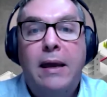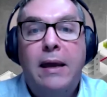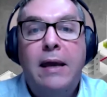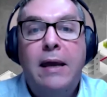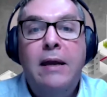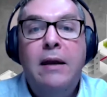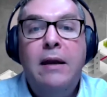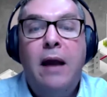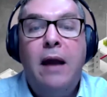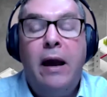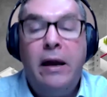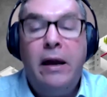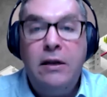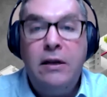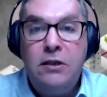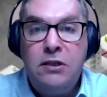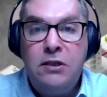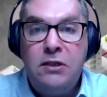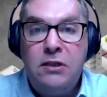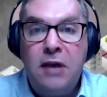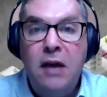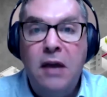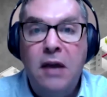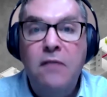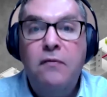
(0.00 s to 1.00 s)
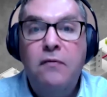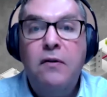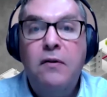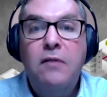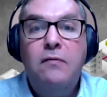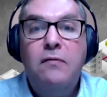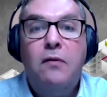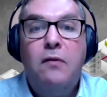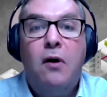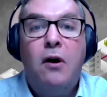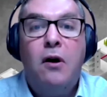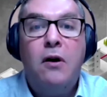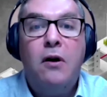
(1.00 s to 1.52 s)
in a safe
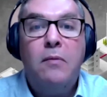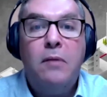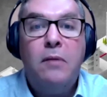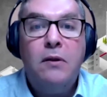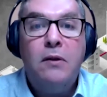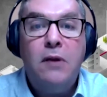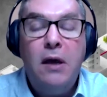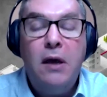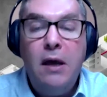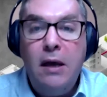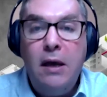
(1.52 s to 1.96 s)
environment,